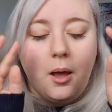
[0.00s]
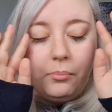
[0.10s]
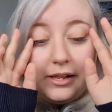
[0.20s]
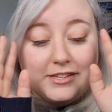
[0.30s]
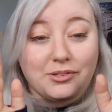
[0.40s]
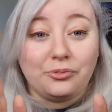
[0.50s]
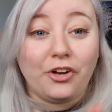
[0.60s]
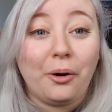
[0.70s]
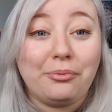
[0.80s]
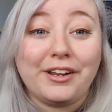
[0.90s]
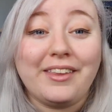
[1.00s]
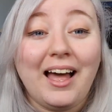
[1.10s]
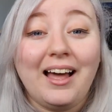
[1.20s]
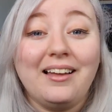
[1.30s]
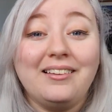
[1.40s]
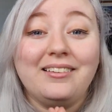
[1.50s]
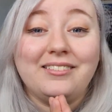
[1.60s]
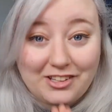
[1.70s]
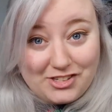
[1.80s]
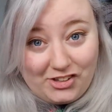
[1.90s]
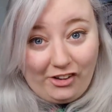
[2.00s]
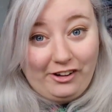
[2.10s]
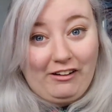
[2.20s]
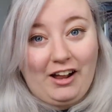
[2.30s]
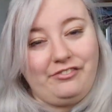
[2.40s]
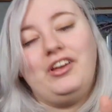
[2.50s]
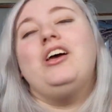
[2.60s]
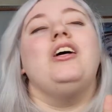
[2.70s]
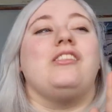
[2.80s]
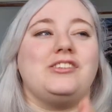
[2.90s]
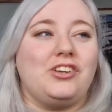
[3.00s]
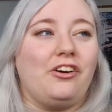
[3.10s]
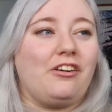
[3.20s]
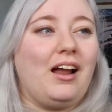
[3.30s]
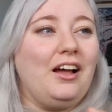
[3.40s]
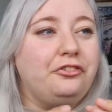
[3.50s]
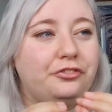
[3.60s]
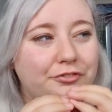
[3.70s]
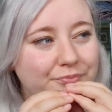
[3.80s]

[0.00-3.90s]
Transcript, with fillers: Please do not bring that to the story graph. The story graph,